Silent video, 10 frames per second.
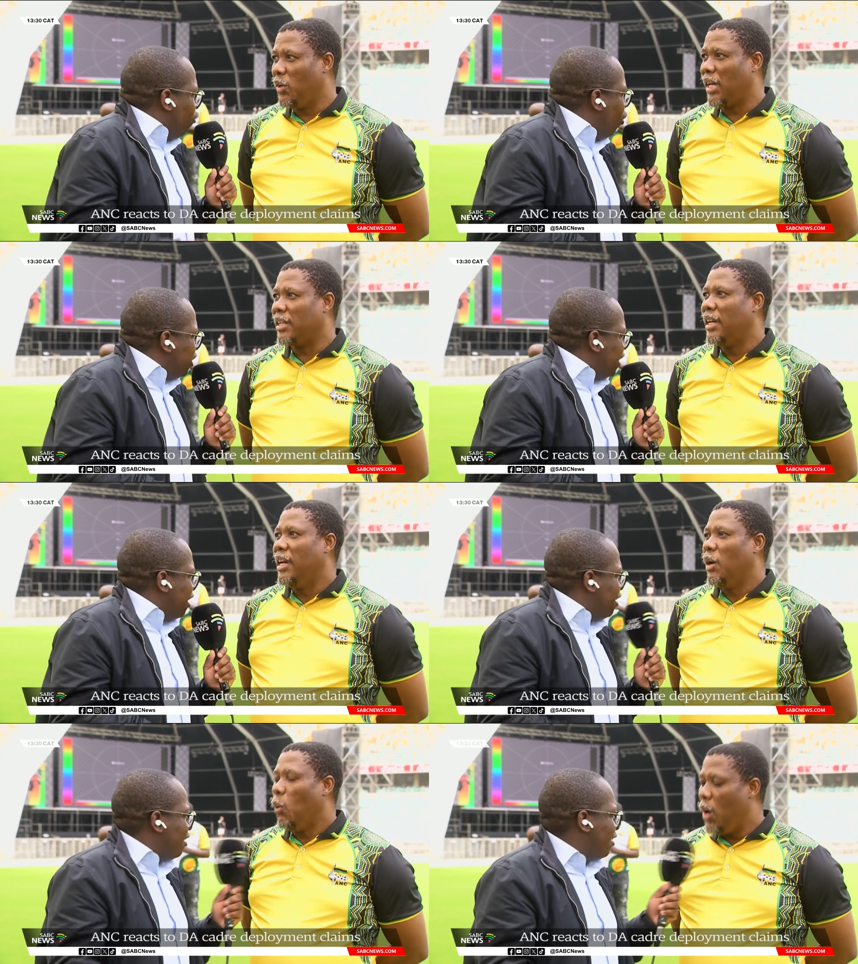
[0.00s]
Speaker 1: we to have that.
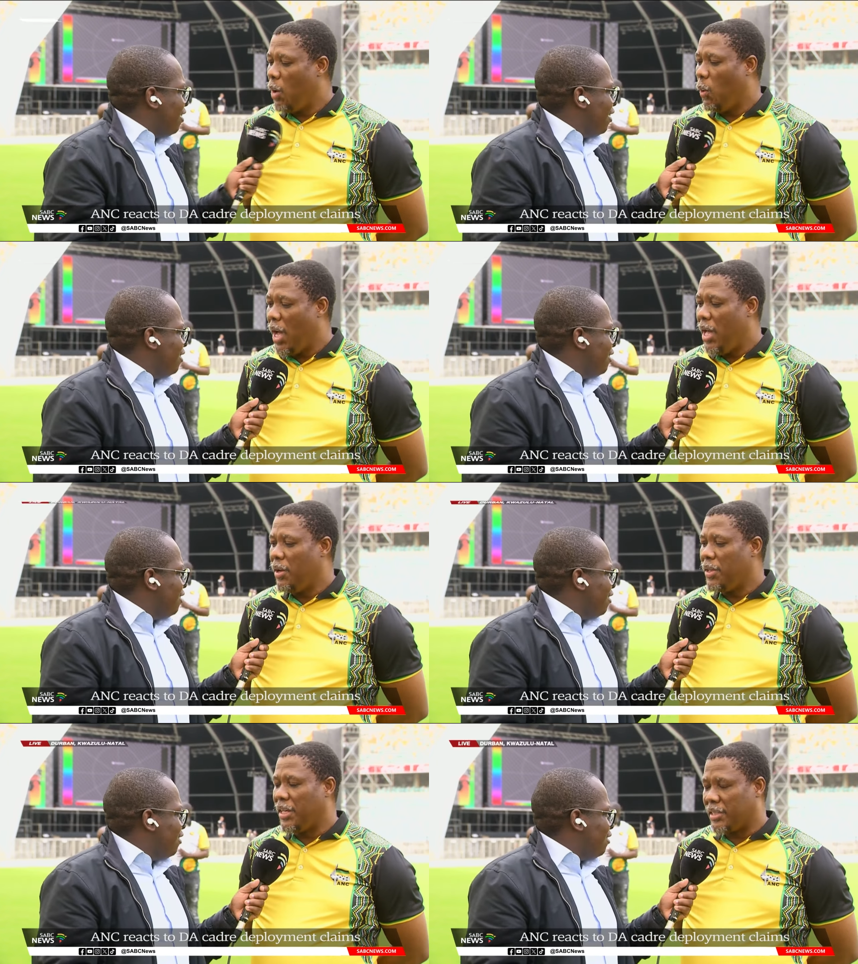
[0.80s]
water? Where,
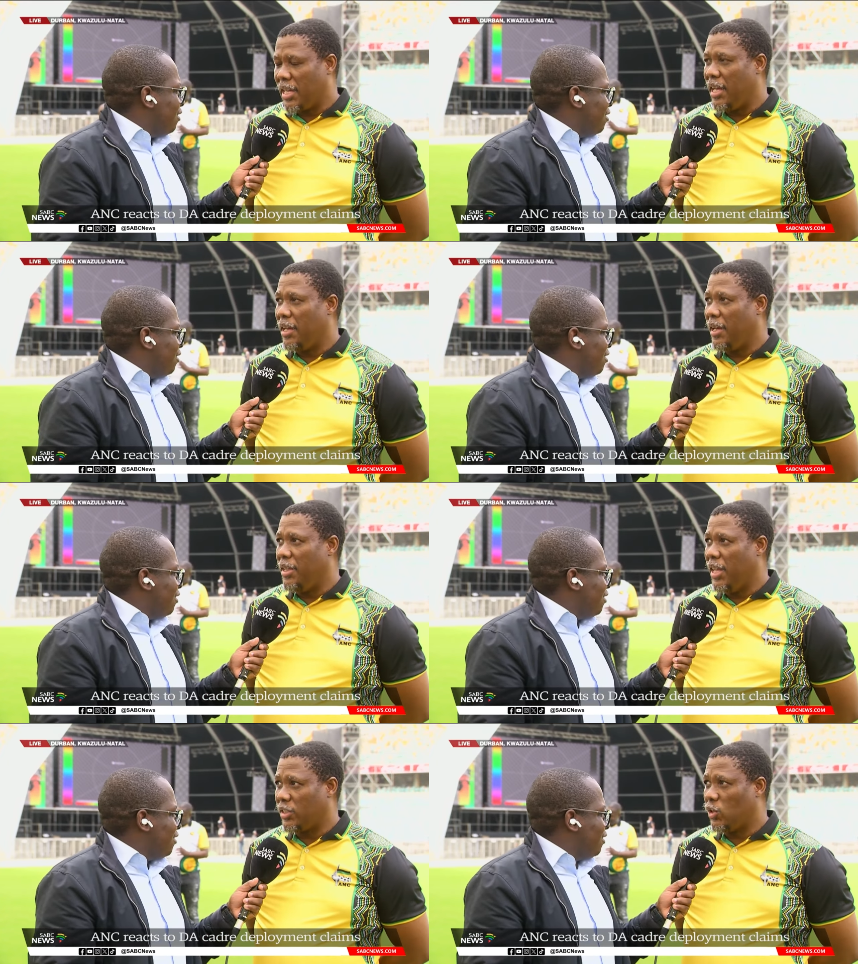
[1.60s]
where there's, a,
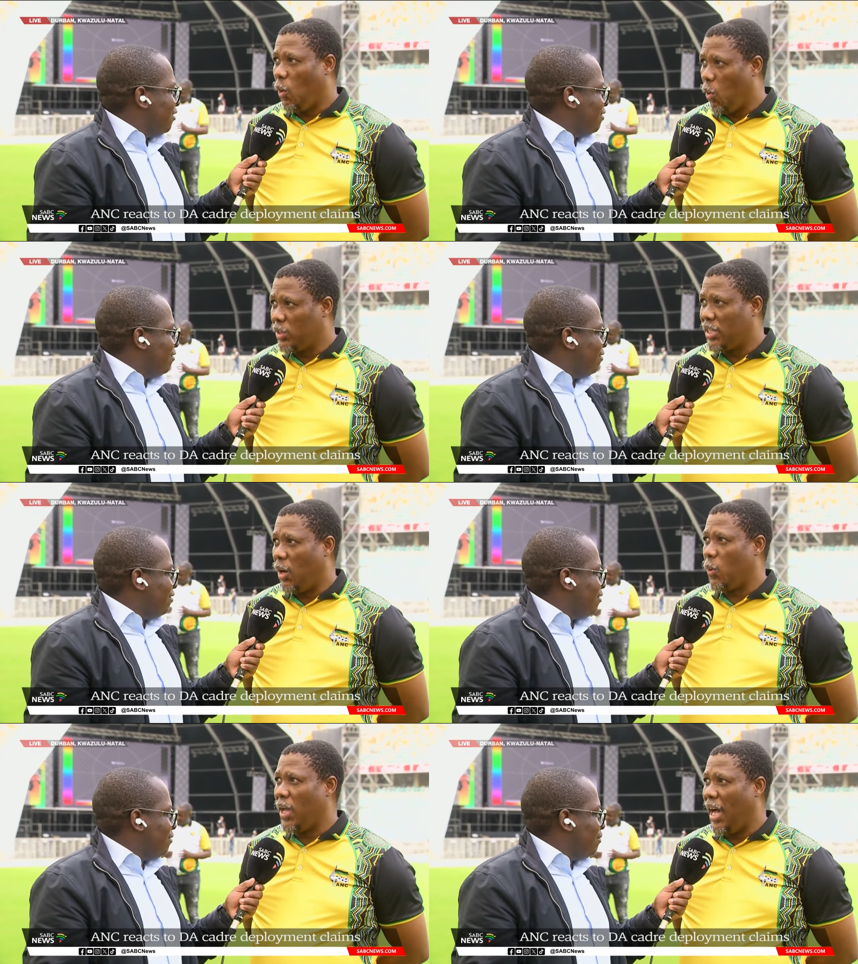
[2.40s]
there's no
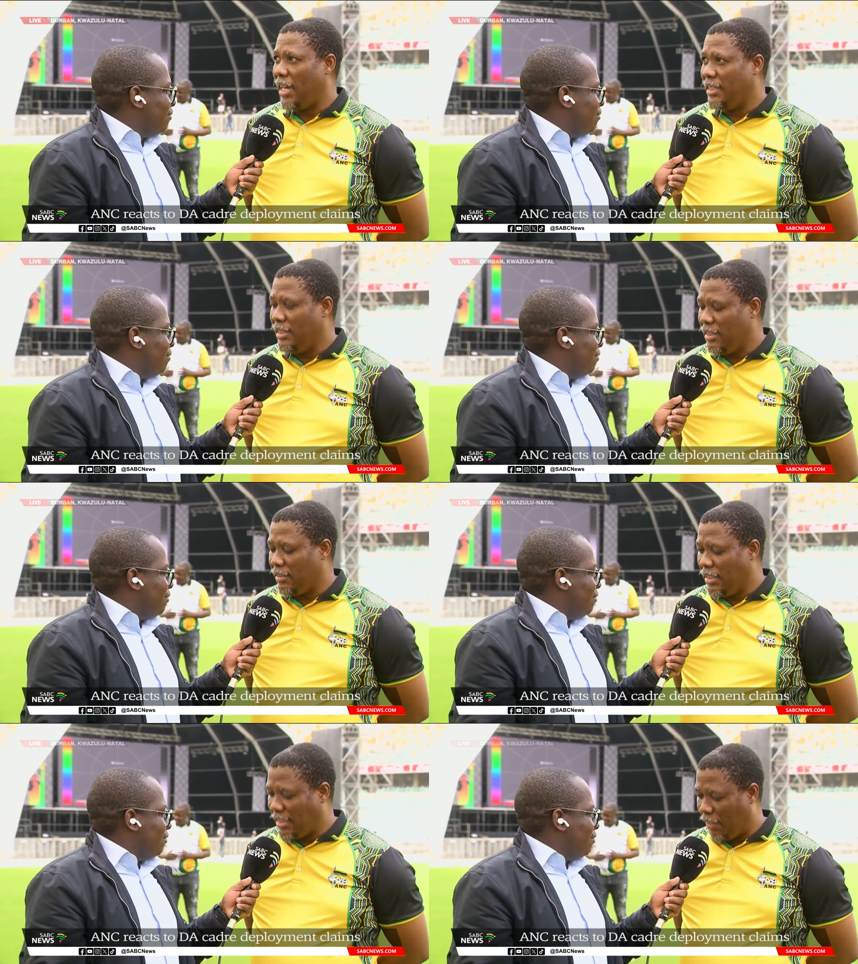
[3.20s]
water, we are
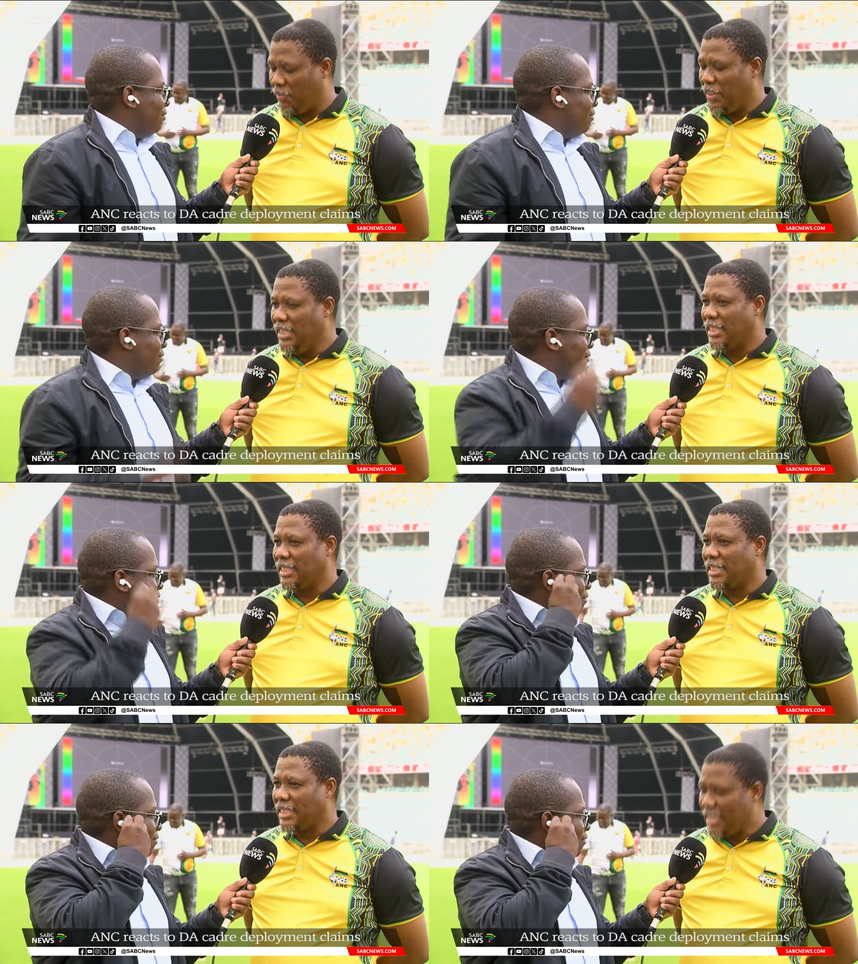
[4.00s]
in,
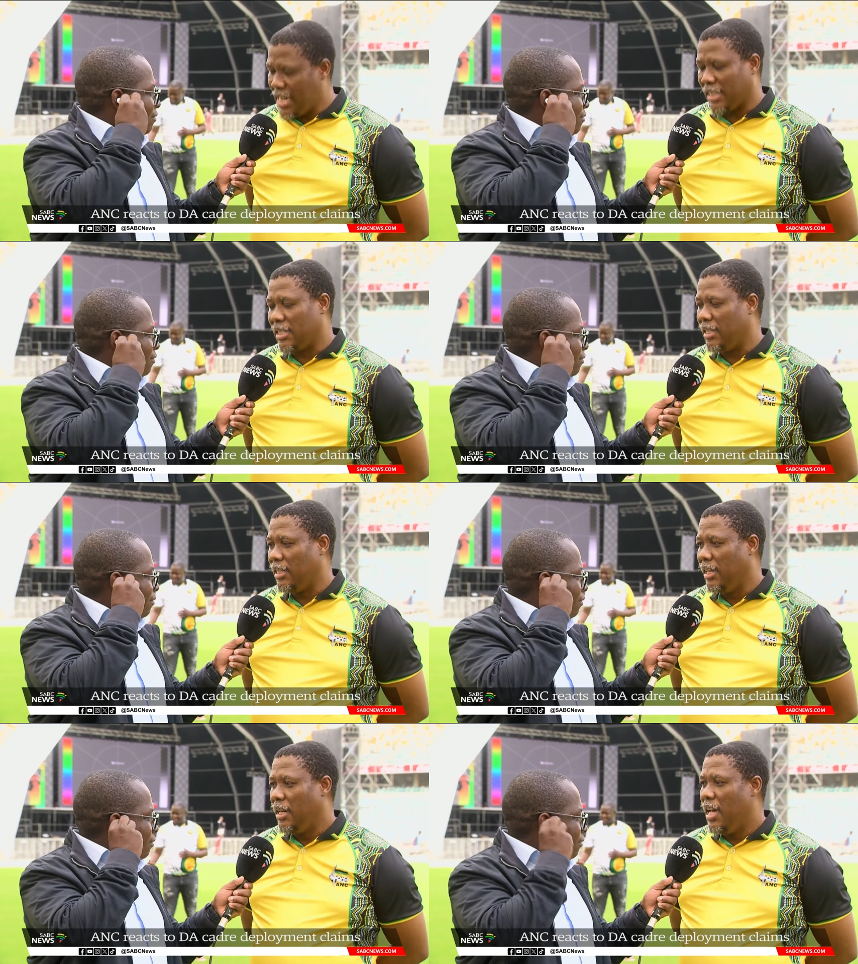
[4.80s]
intervening seriously.
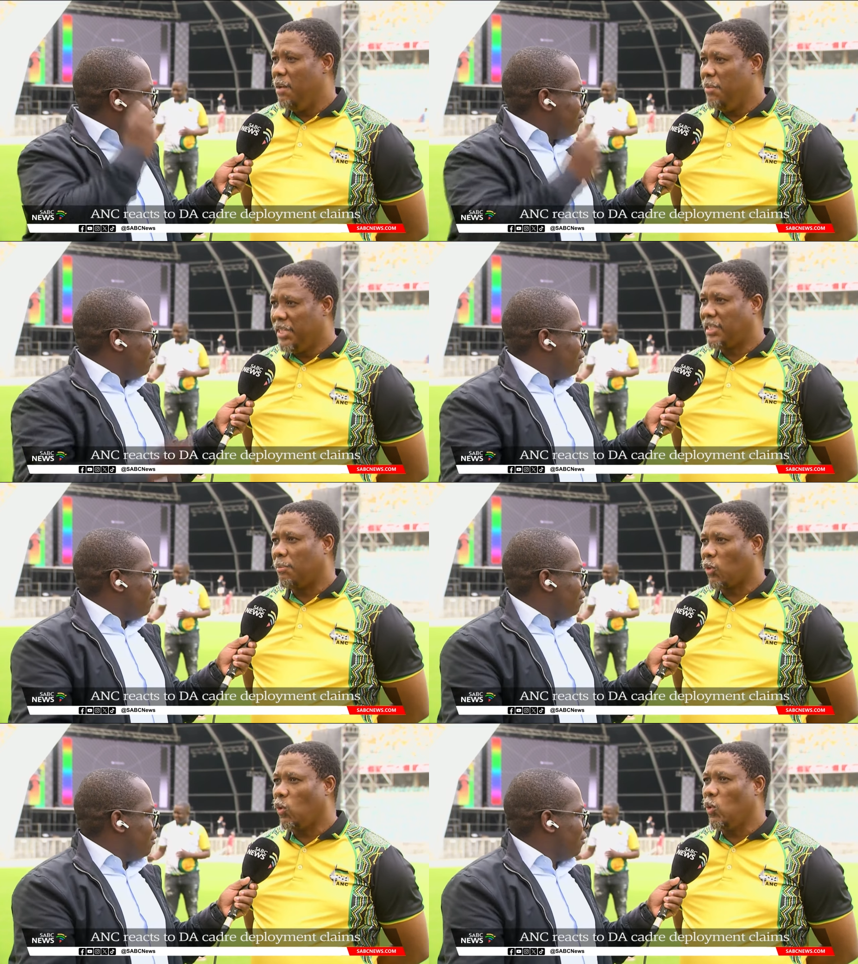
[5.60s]
Uh,
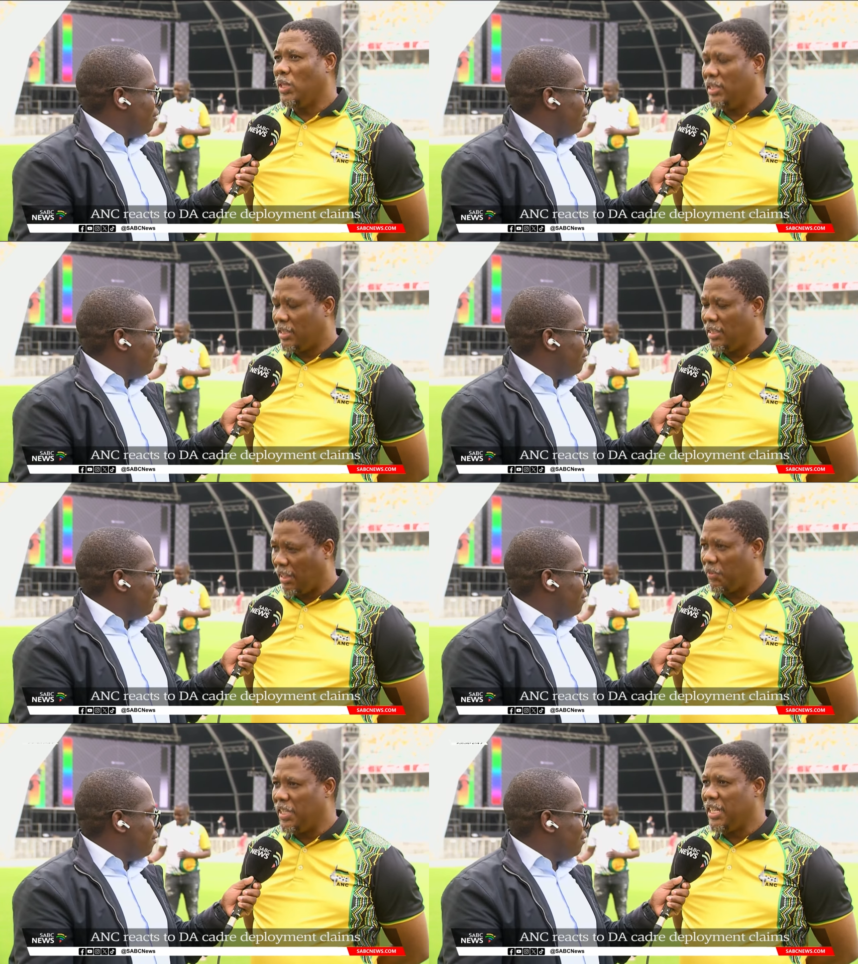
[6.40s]
Minister Mchunu is
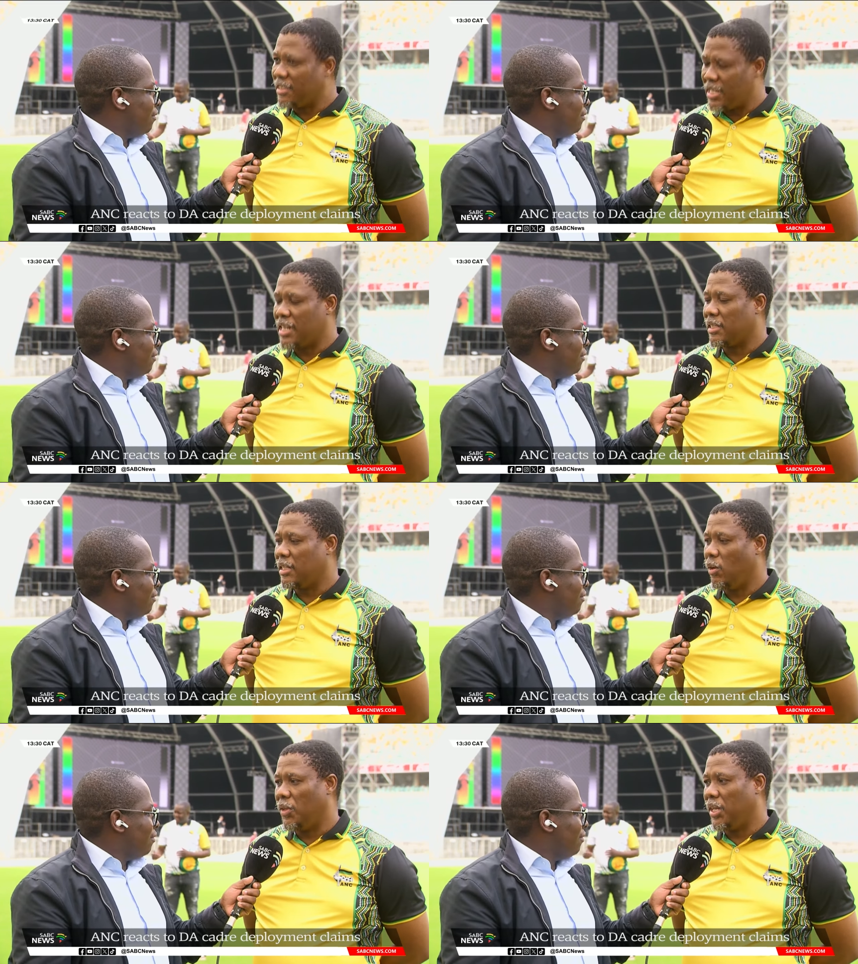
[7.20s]
intervening
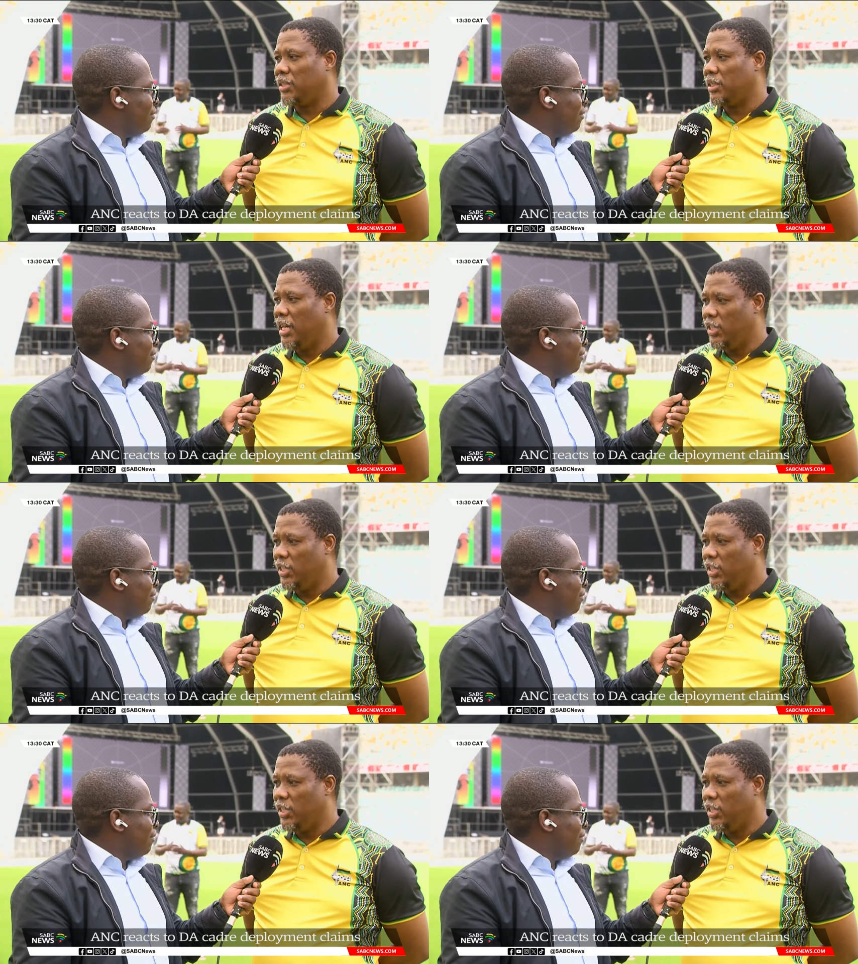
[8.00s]
seriously on that,